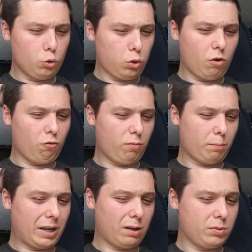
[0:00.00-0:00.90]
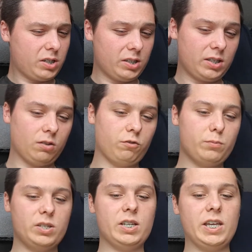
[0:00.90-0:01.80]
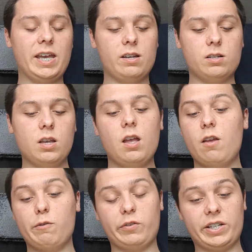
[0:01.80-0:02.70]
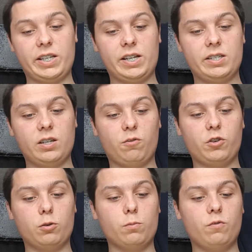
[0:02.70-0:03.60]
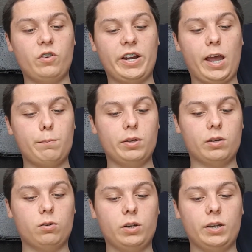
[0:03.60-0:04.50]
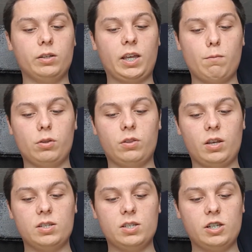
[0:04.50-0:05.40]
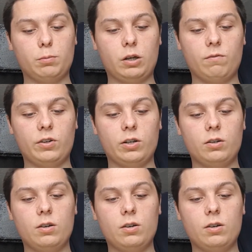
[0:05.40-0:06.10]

£12 I think from CEX. Fantastic film. Very happy I got it. Came with a nice slipcover.